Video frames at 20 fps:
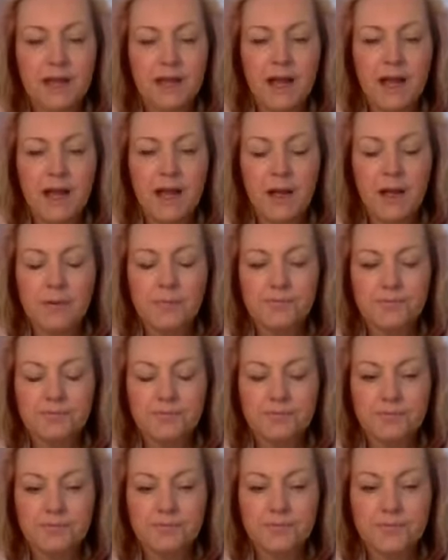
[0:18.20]
And
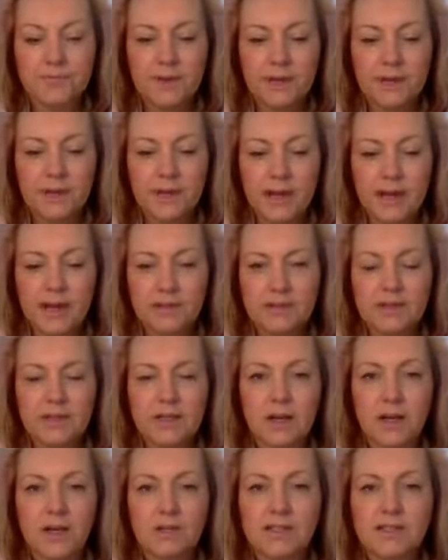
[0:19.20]

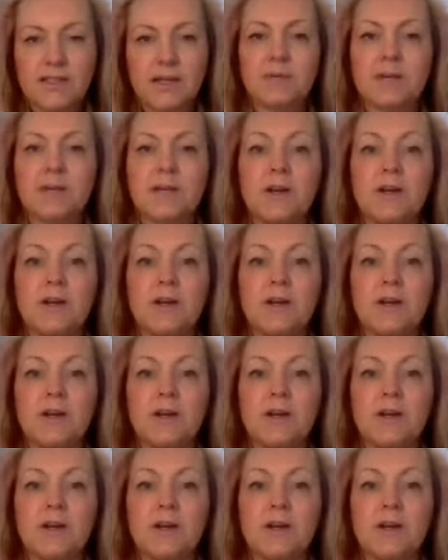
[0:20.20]
something